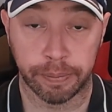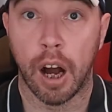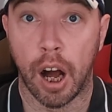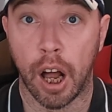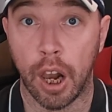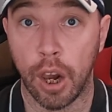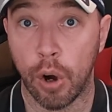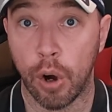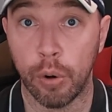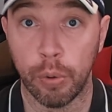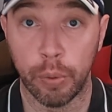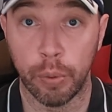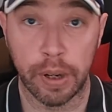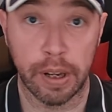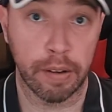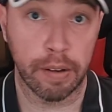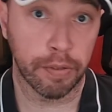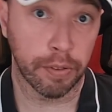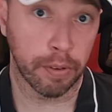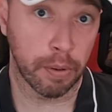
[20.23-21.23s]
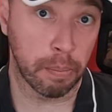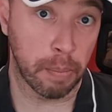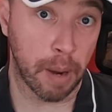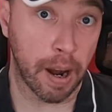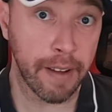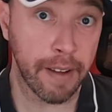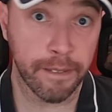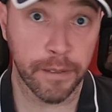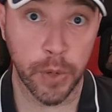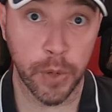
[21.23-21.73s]
along with
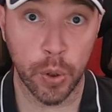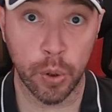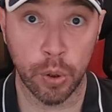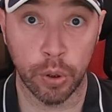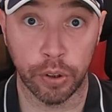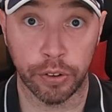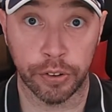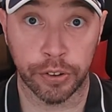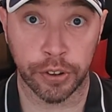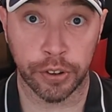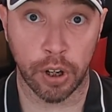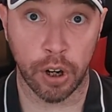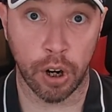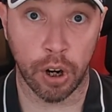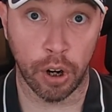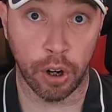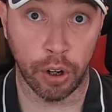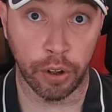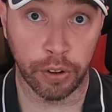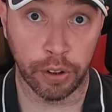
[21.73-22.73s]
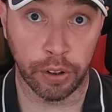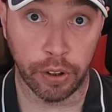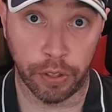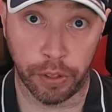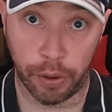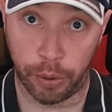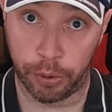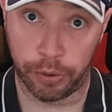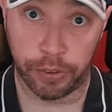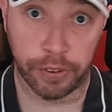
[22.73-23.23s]
my thoughts on
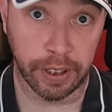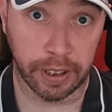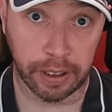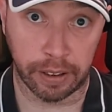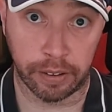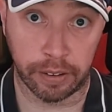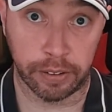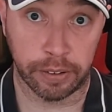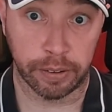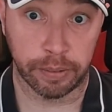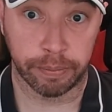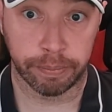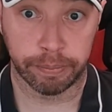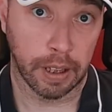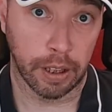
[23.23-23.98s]
those things,